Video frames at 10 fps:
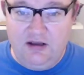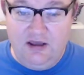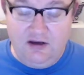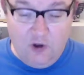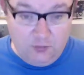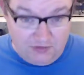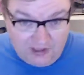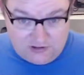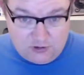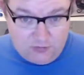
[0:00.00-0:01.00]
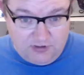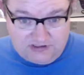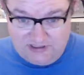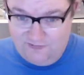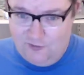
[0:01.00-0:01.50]
I'd hope not to,
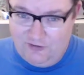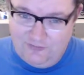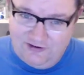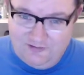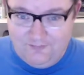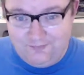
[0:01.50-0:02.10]
because I didn't want to really